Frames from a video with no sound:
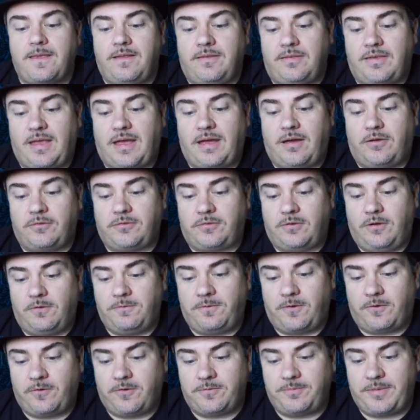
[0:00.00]
Now, so
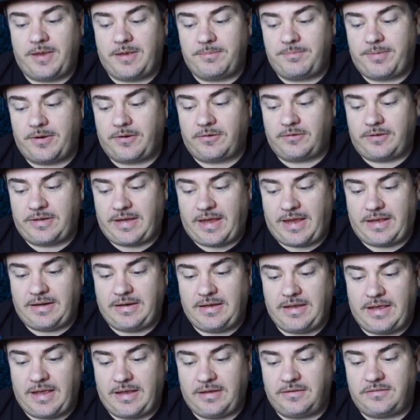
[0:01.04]
far we've made barely
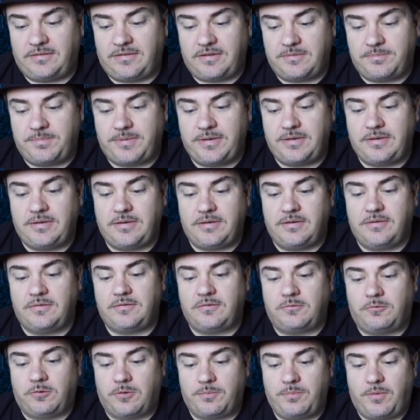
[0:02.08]
any A T
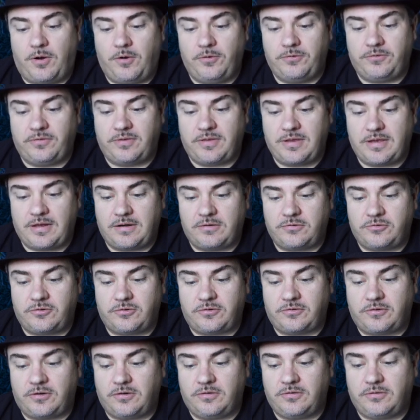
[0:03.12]
P's, where most of the energy
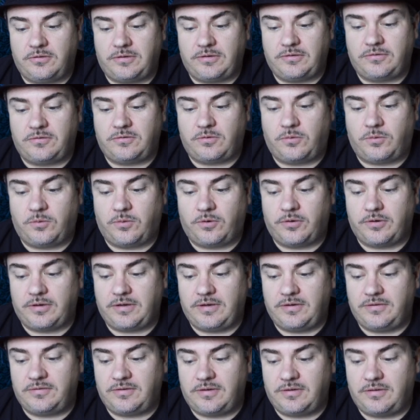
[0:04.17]
is currently stored
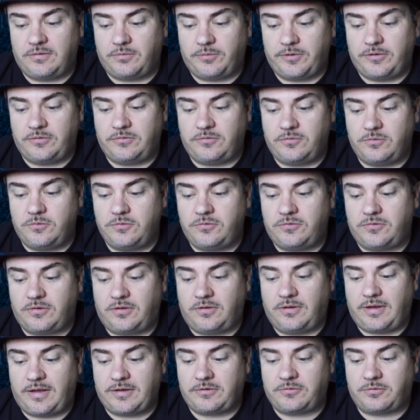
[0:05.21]
is in the reduced
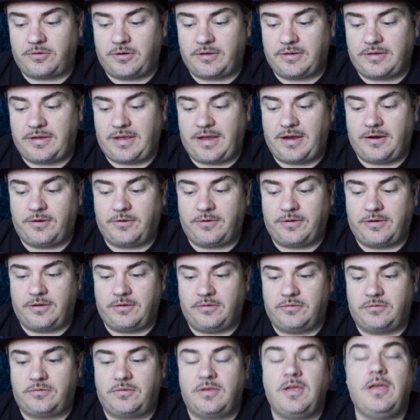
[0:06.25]
electron
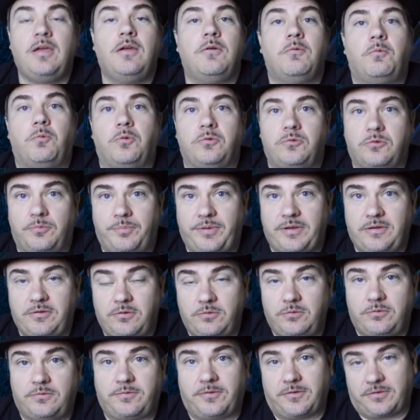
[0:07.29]
carriers, which will be
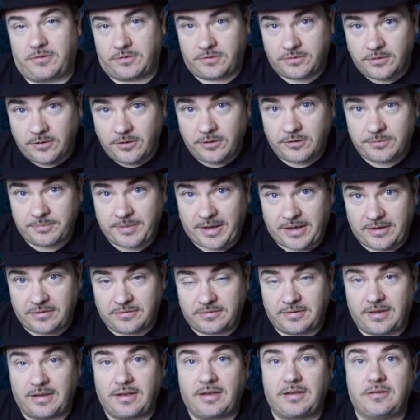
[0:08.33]
used for the third main
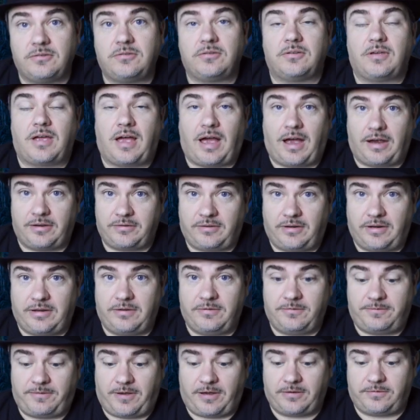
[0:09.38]
stage,
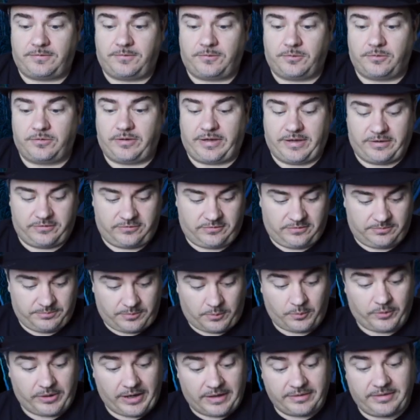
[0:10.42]
oxidative phosphorylation.
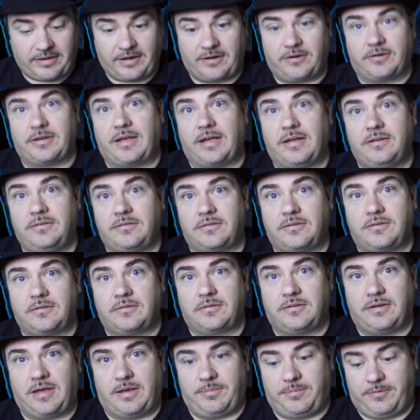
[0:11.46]
But we're not there yet.
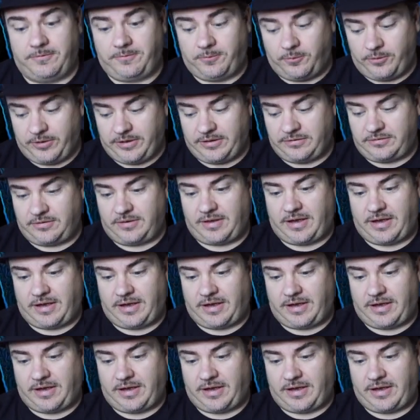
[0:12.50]
Okay, before we get to